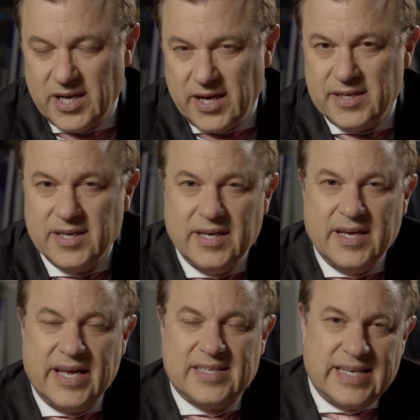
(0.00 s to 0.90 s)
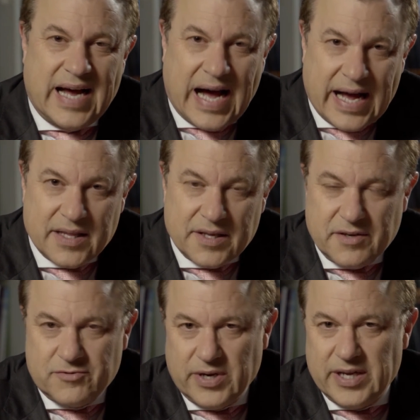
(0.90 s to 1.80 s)
on. It's an island
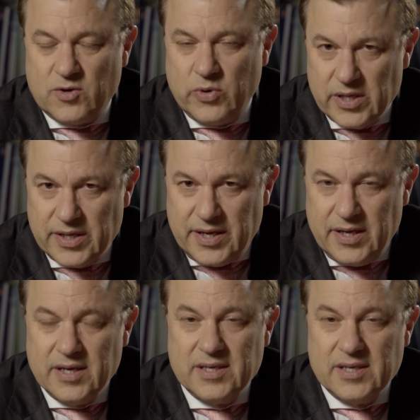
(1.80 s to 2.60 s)
of tranquility,